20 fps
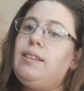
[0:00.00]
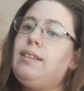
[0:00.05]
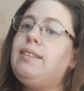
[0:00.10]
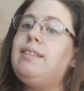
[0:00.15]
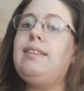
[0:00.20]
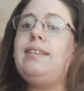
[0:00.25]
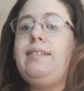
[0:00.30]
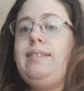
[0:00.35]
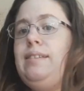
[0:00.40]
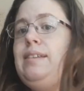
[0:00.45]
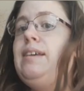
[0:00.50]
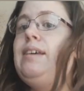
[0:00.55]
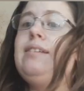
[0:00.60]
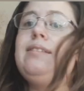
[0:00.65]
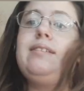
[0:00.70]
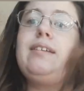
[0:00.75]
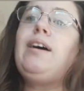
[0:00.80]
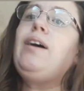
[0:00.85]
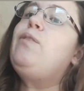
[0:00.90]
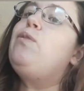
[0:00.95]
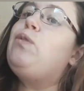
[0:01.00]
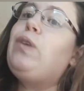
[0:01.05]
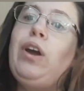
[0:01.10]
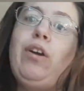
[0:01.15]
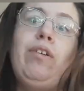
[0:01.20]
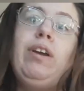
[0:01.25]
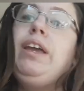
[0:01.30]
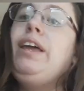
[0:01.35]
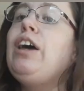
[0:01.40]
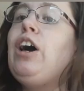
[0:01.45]
this is a
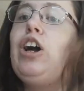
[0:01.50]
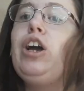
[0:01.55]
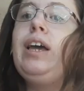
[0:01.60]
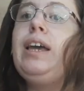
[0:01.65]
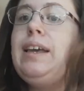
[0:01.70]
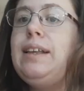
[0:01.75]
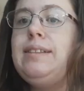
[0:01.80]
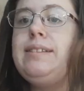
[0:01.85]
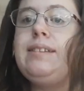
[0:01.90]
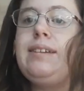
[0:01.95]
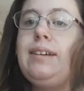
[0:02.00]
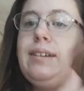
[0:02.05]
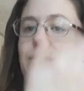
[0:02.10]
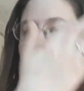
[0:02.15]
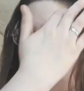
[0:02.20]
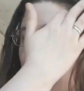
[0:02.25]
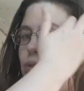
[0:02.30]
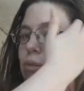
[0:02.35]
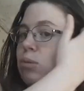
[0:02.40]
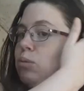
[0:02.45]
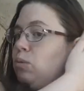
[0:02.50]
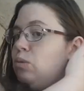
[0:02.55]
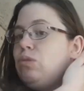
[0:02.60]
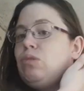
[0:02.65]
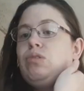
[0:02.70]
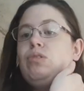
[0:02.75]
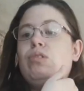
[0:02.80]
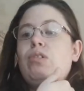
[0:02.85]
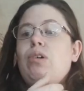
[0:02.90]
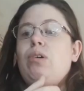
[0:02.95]
very gunky tattoo.
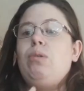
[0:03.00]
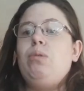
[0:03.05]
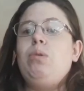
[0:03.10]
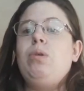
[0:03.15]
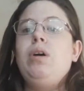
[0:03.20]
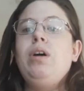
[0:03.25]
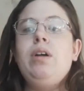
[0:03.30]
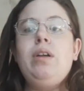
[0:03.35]
So,